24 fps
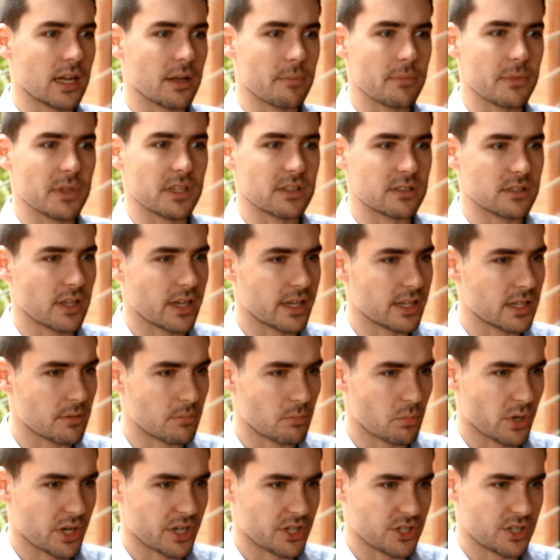things like
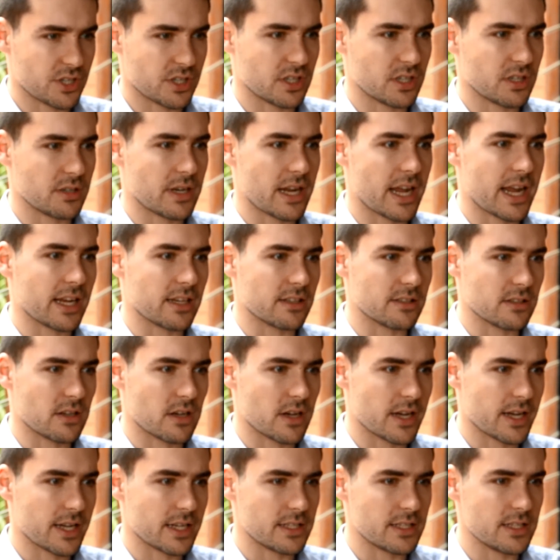depression,
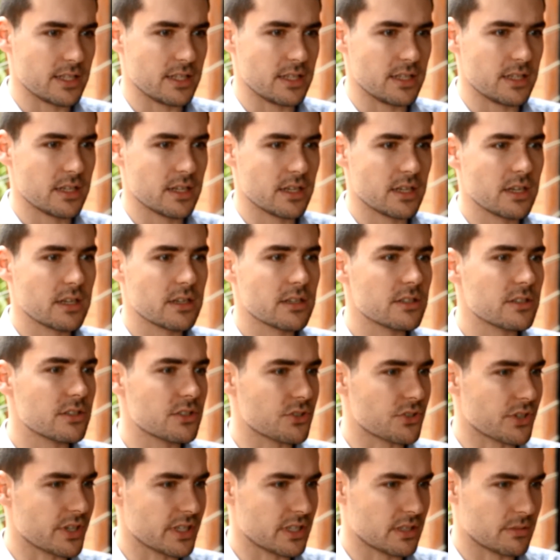anxiety,
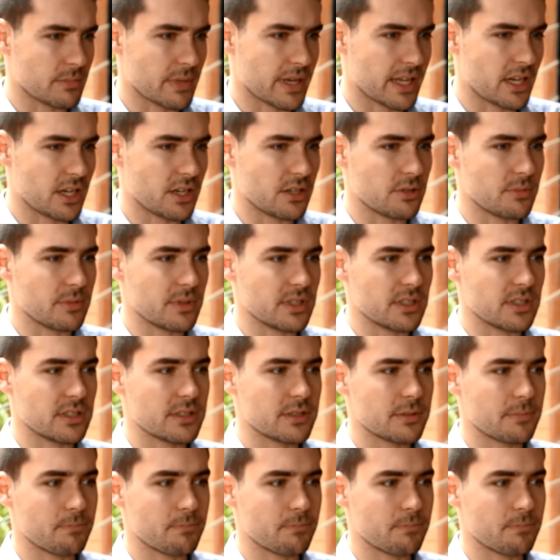stress management,